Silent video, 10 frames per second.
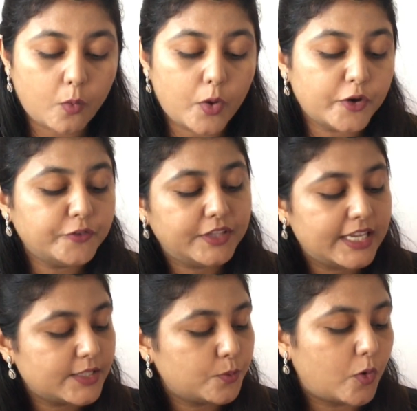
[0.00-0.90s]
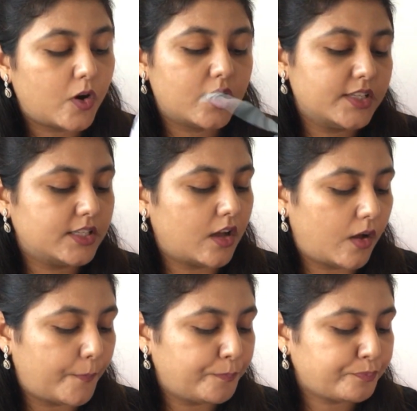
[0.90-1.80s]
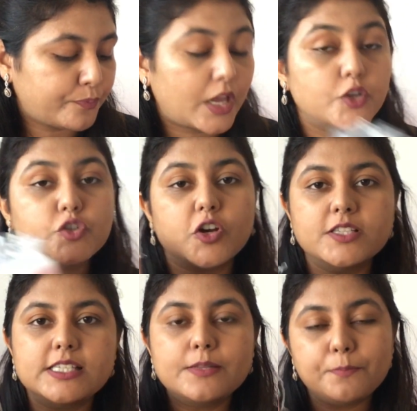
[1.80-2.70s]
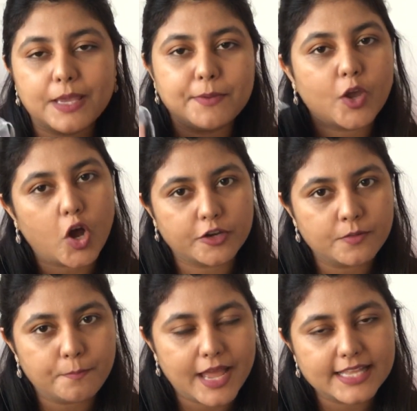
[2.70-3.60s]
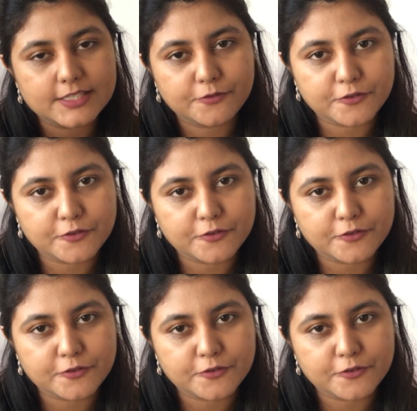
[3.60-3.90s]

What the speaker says: One of these was Johnson Baby Cotton Pads,